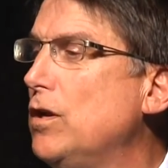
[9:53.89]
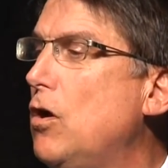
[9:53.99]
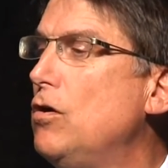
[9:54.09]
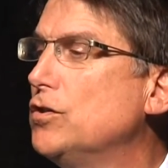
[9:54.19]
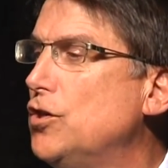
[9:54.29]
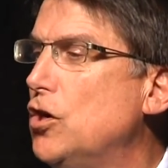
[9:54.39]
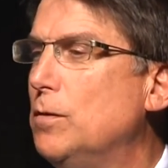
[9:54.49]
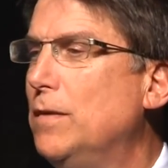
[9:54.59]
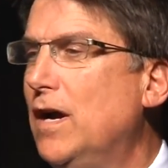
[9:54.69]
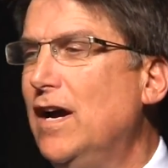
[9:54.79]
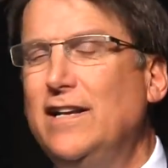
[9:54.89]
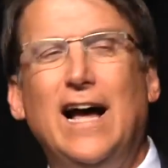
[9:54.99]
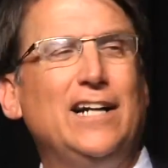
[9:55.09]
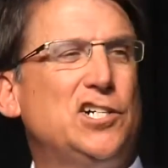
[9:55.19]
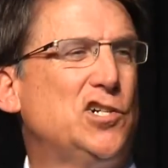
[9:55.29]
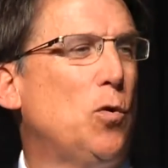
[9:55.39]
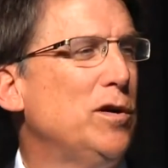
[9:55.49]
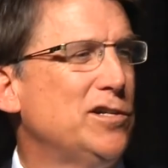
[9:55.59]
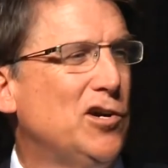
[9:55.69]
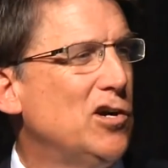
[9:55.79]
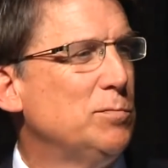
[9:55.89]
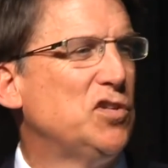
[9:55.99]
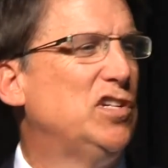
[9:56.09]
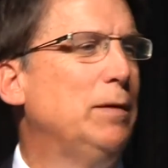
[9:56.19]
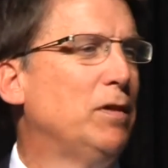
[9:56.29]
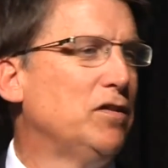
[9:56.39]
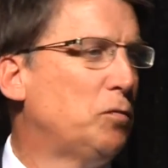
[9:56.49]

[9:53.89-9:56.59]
long-term, not short-term stimulus